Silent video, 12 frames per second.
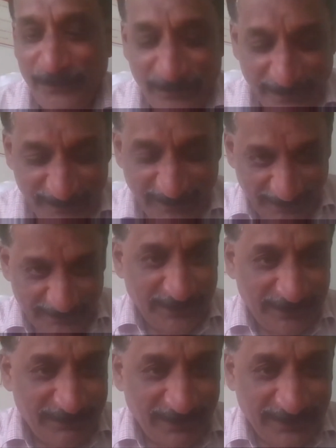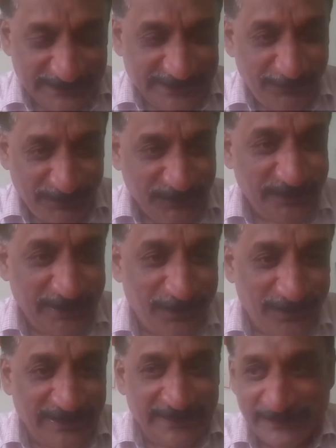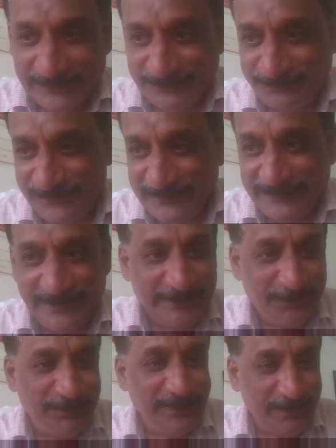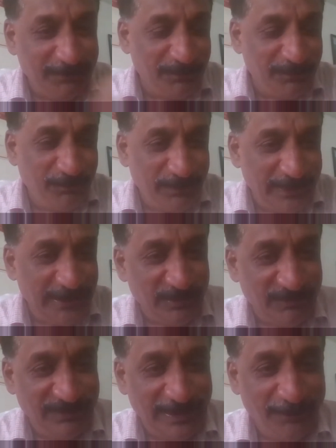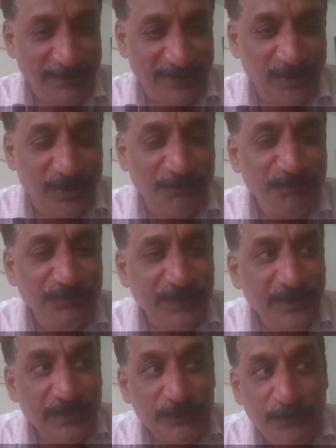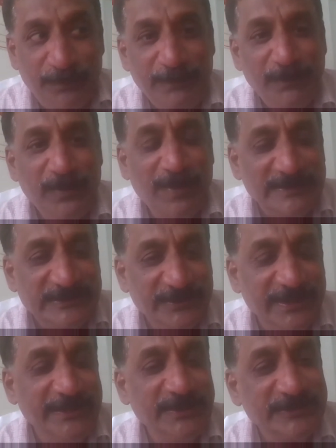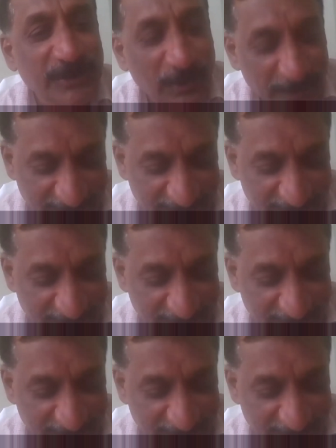when the same story about that stage being made into film and all. So people also try to solve the